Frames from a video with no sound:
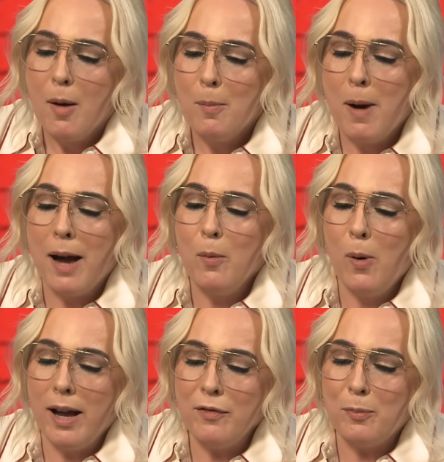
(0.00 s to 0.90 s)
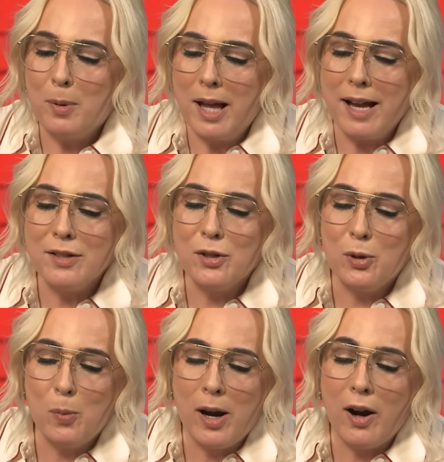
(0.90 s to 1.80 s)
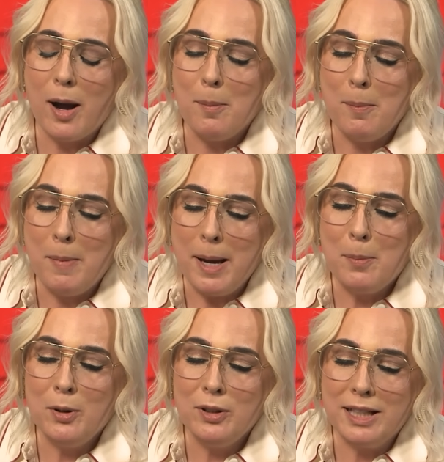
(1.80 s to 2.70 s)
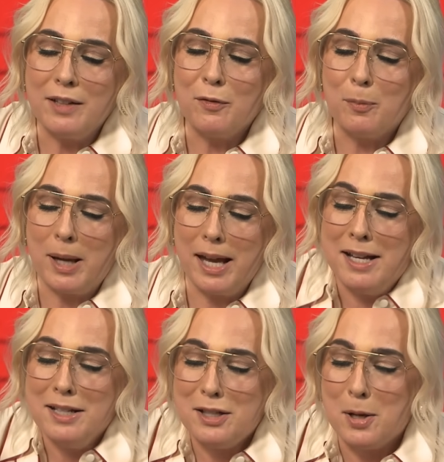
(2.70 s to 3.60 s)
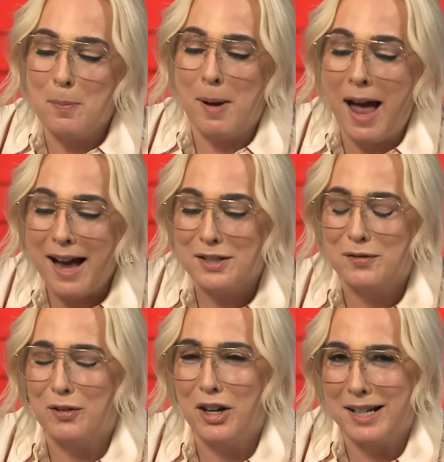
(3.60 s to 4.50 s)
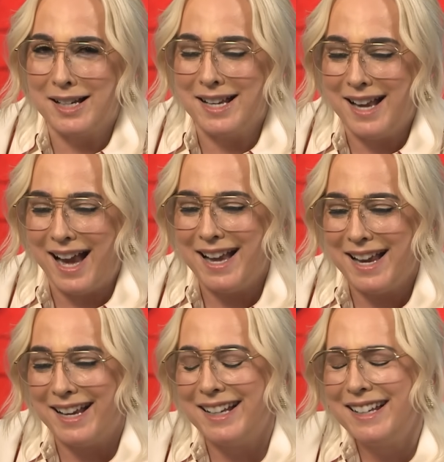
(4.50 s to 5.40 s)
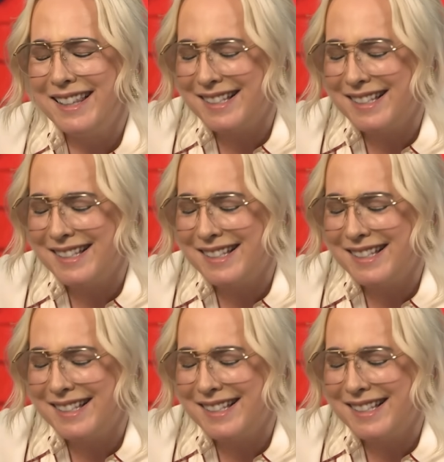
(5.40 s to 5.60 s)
My wife plans to wear a maple leaf pin to pass for a Canadian.